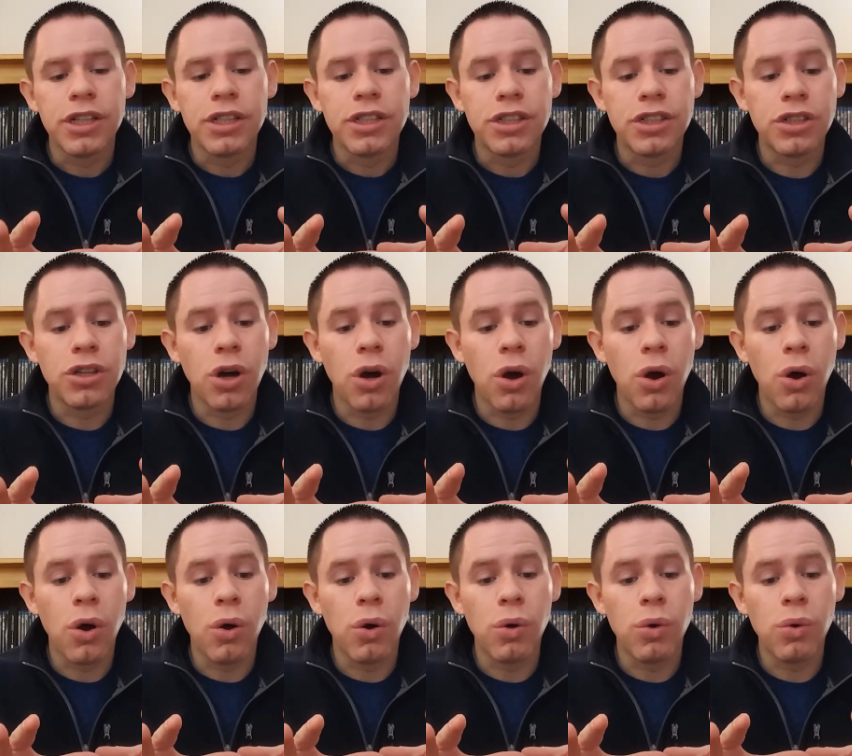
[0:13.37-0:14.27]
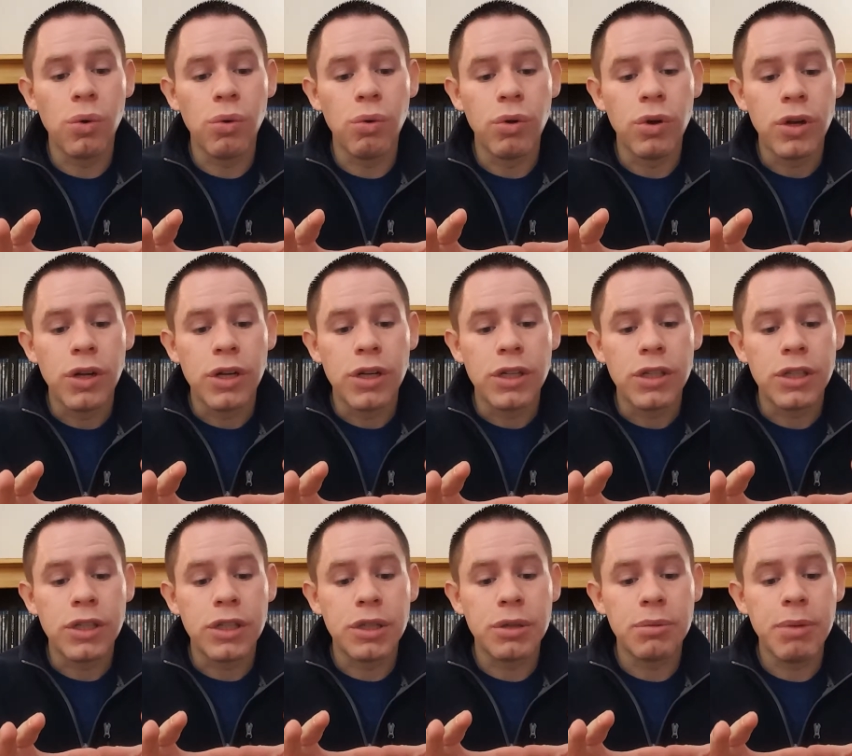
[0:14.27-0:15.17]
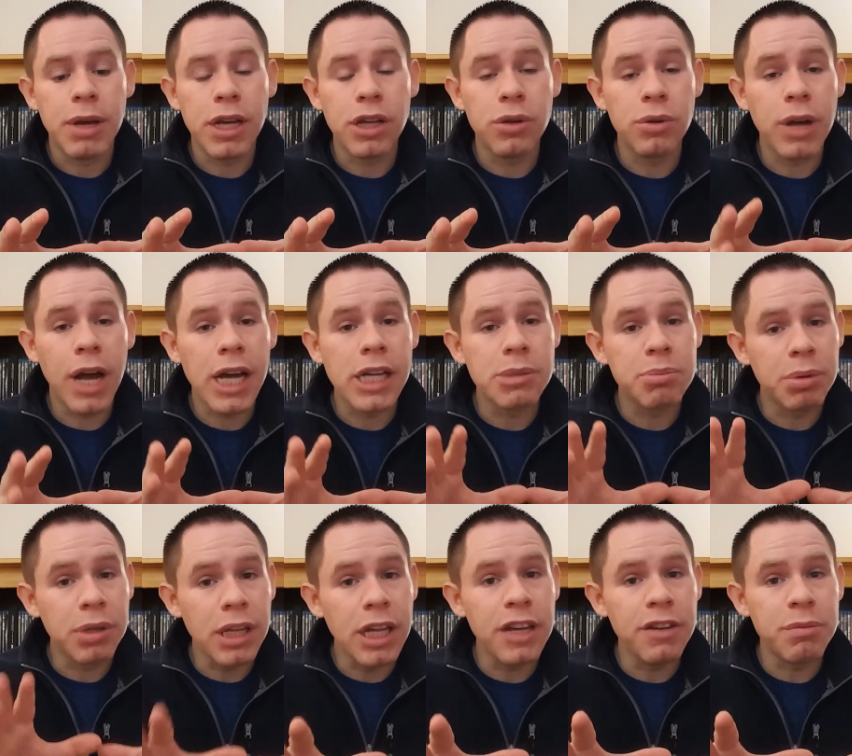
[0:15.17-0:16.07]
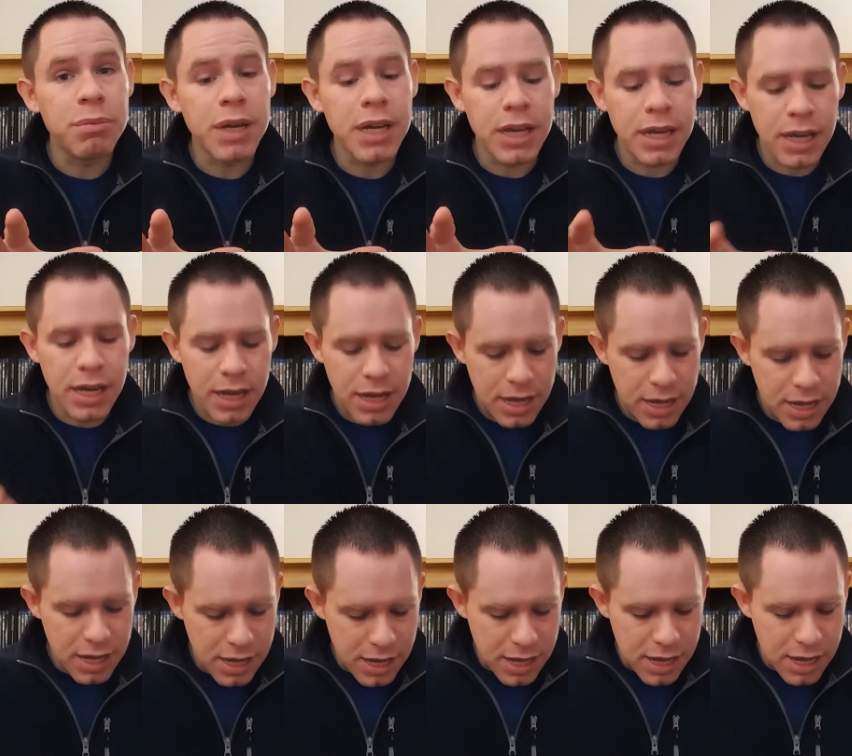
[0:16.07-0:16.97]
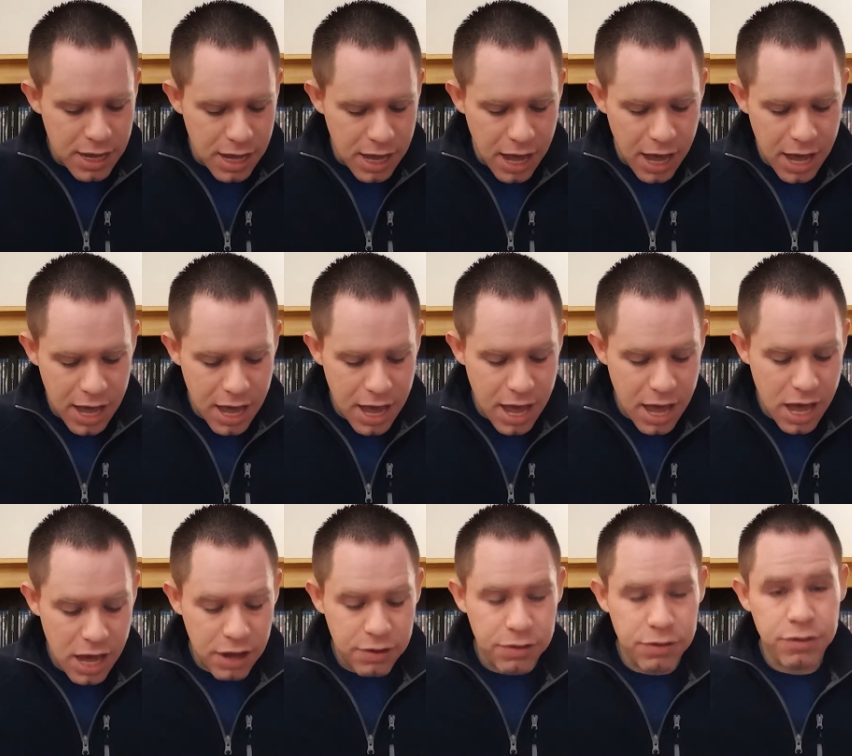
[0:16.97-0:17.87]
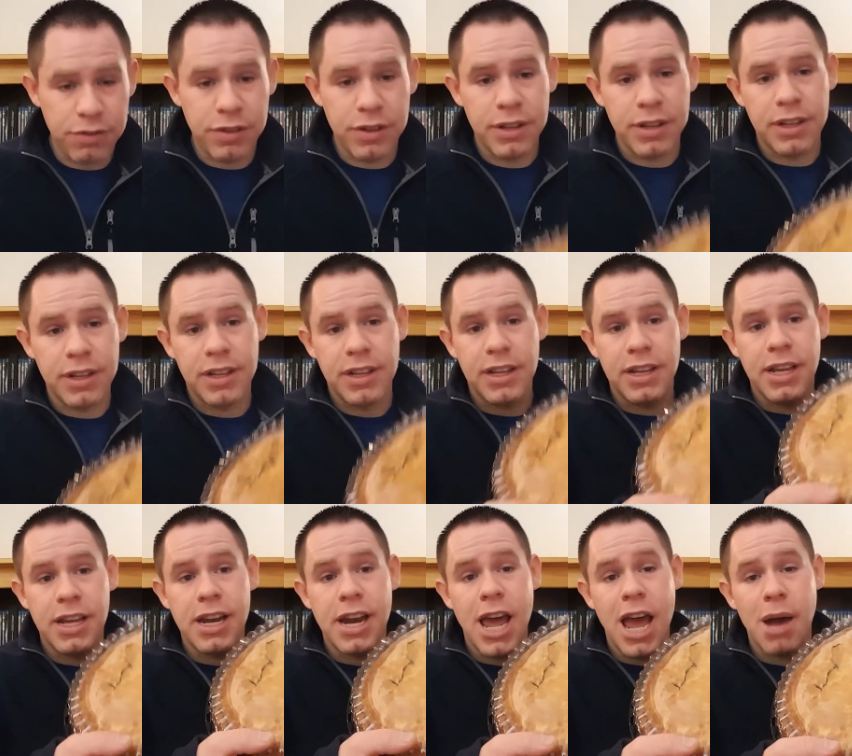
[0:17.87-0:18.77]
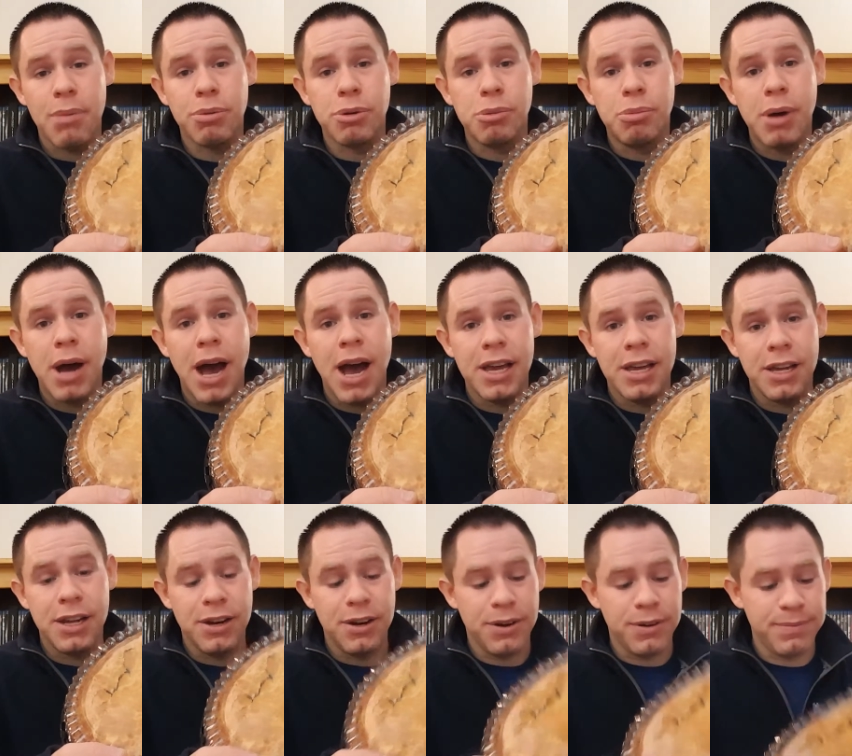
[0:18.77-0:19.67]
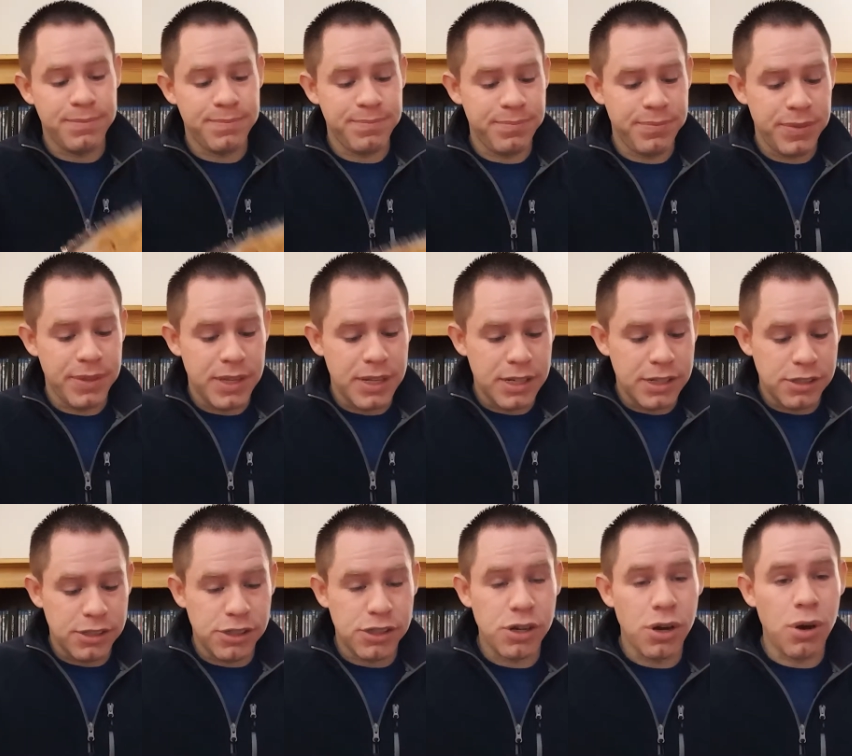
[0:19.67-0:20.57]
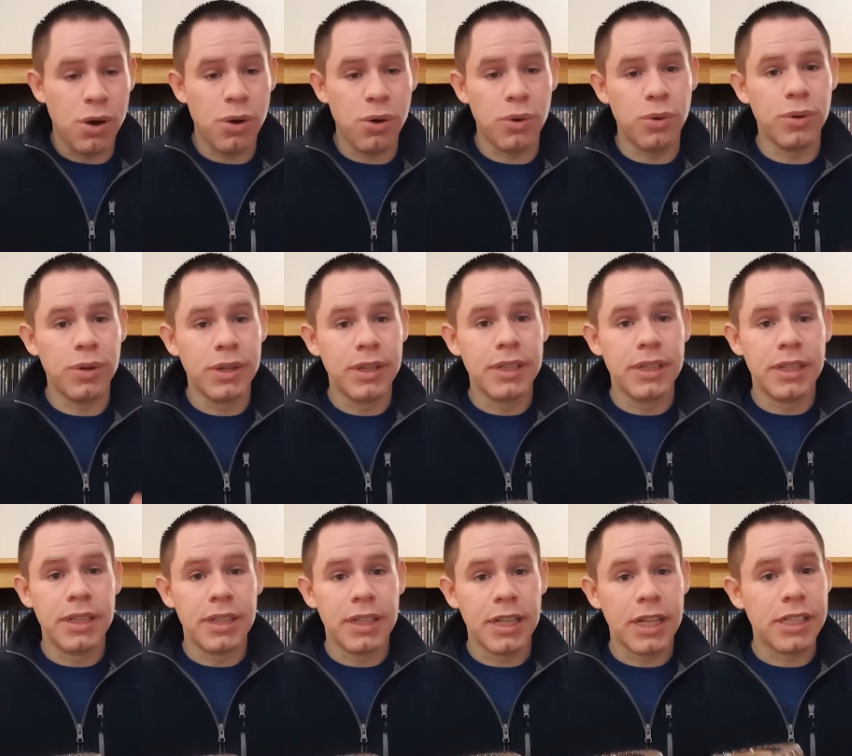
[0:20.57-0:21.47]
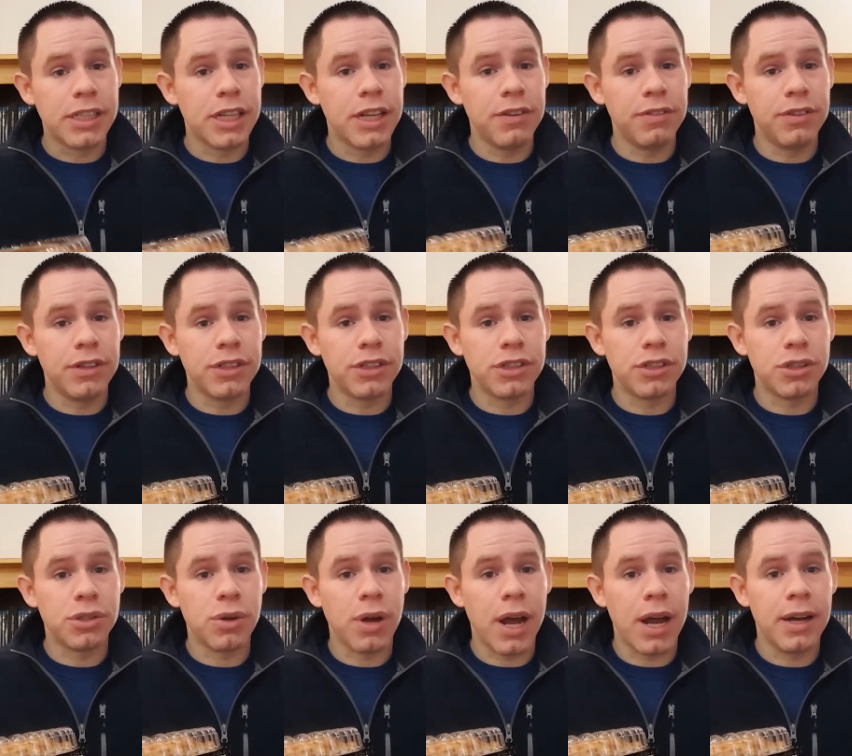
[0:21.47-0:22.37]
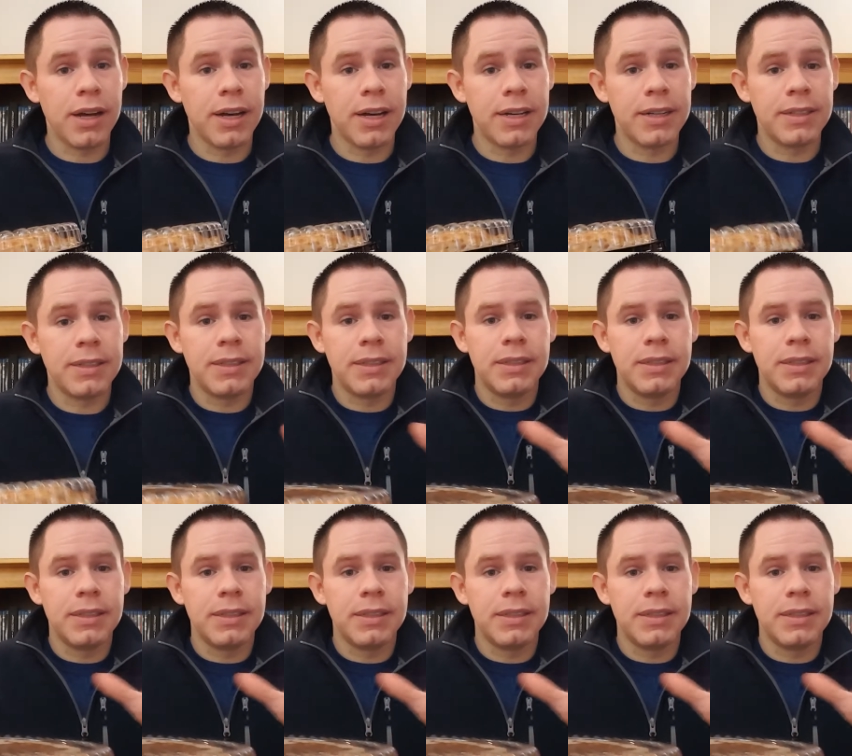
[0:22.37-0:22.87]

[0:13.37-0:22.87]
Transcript: So, to make you guys believe me, I have an apple pie here. So, let's give this a try, huh?